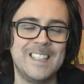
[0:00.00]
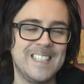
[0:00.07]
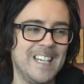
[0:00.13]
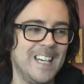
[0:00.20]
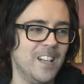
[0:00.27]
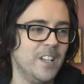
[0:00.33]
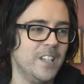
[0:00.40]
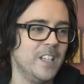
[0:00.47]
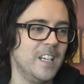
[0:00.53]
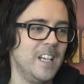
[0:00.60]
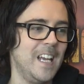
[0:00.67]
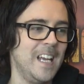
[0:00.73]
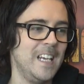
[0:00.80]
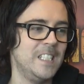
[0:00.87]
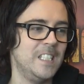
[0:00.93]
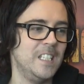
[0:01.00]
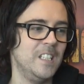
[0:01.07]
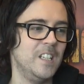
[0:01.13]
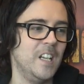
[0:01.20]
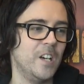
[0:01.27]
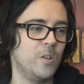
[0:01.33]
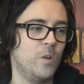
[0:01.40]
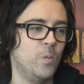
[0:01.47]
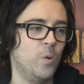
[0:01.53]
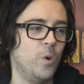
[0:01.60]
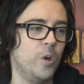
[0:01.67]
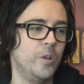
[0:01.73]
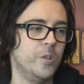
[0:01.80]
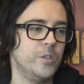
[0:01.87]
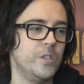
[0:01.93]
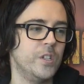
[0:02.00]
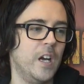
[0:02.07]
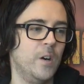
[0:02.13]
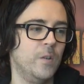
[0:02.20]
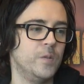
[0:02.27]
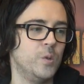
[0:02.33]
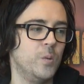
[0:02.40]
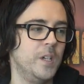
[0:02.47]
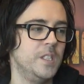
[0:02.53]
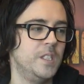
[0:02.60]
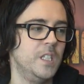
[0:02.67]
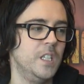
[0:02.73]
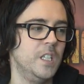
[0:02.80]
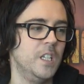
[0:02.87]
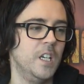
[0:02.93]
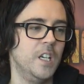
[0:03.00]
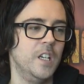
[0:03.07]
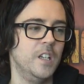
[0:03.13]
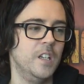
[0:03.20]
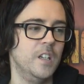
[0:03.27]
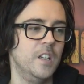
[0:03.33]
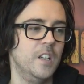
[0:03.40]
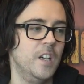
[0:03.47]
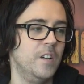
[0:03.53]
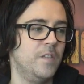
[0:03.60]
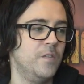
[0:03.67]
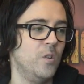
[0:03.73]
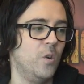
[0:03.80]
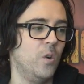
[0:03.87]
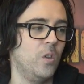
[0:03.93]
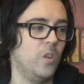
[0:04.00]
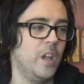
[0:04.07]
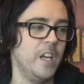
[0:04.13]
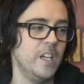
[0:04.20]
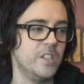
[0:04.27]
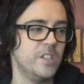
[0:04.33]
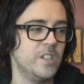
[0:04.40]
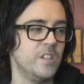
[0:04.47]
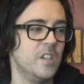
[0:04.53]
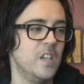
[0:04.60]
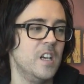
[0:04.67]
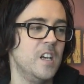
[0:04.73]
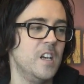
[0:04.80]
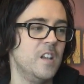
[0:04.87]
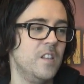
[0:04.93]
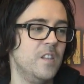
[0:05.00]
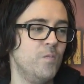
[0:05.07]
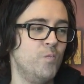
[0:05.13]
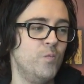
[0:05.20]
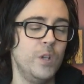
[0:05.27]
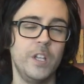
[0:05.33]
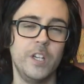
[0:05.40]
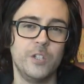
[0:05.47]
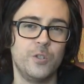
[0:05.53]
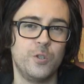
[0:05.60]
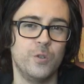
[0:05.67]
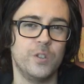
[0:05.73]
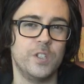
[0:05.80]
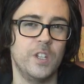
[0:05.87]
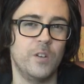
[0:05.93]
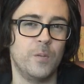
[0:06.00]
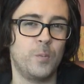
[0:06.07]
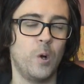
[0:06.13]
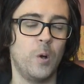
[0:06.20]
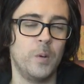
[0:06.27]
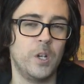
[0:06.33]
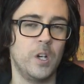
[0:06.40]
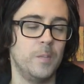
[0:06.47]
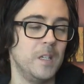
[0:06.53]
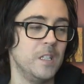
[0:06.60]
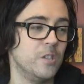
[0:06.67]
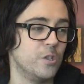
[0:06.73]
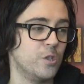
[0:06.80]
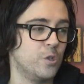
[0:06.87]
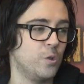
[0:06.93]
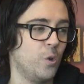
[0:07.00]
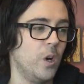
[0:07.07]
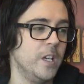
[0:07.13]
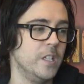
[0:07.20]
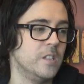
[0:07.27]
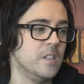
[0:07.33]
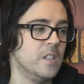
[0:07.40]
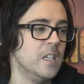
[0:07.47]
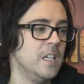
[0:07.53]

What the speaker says: killing 18 Necron warriors out of 20, if not less, really ensures that they're probably going to be destroyed,